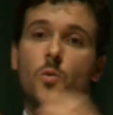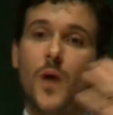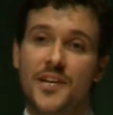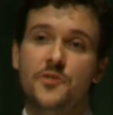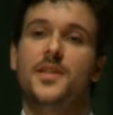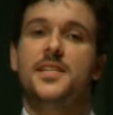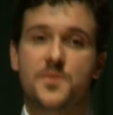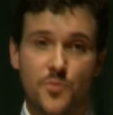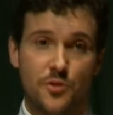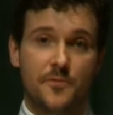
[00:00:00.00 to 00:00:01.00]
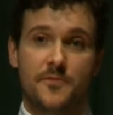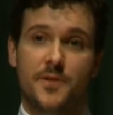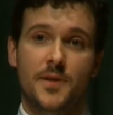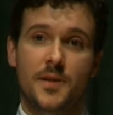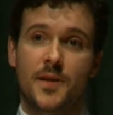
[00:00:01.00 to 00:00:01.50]
Why do things move?
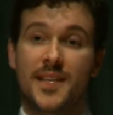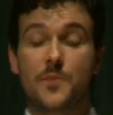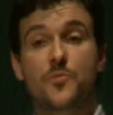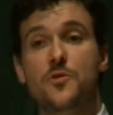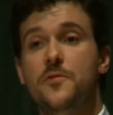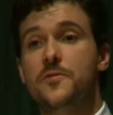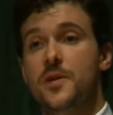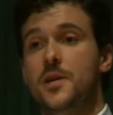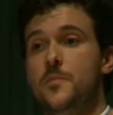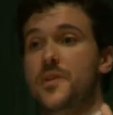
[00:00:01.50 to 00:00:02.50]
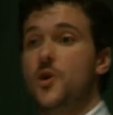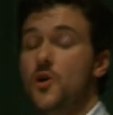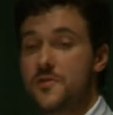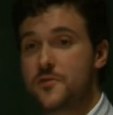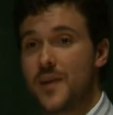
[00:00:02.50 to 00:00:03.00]
They move
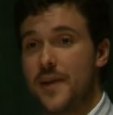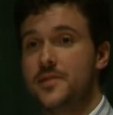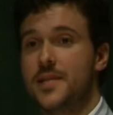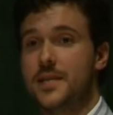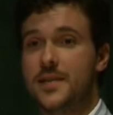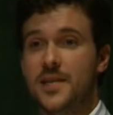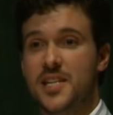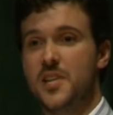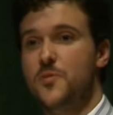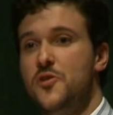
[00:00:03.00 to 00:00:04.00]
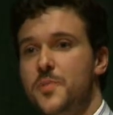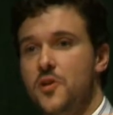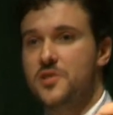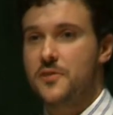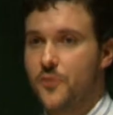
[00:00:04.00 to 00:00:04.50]
because of gravity. They move
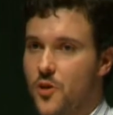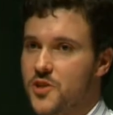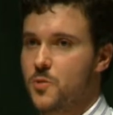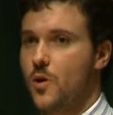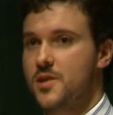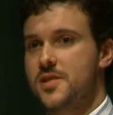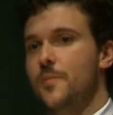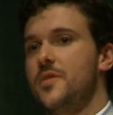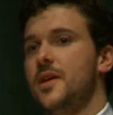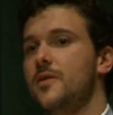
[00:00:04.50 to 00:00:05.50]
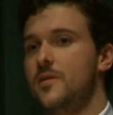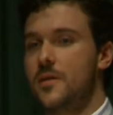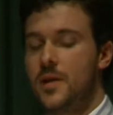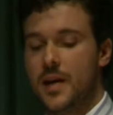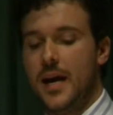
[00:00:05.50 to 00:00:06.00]
because they're falling towards something
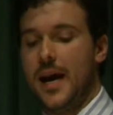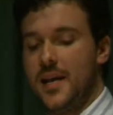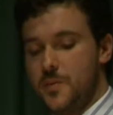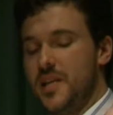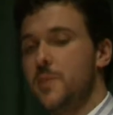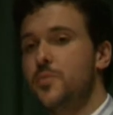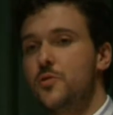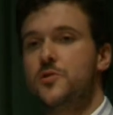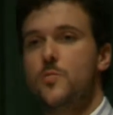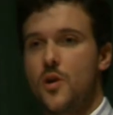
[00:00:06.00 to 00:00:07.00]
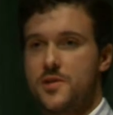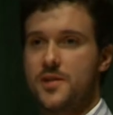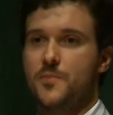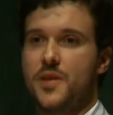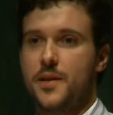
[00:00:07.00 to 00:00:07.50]
or they're being pulled towards
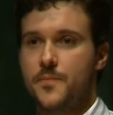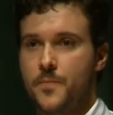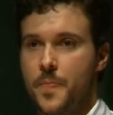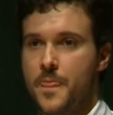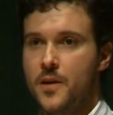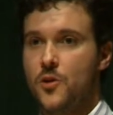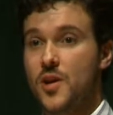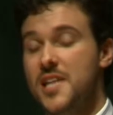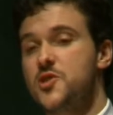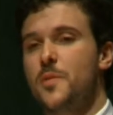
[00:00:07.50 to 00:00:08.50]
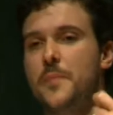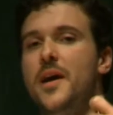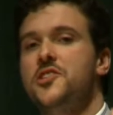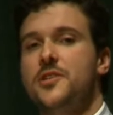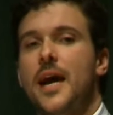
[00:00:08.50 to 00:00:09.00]
something. Okay, so by
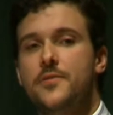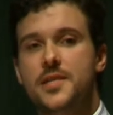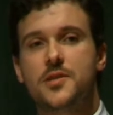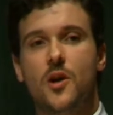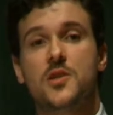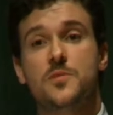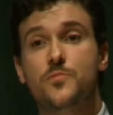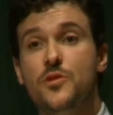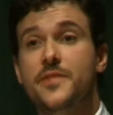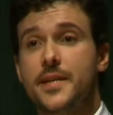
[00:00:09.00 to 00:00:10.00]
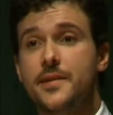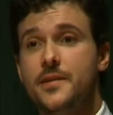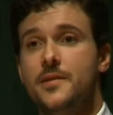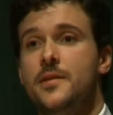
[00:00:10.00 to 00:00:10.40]
measuring how these stars are moving,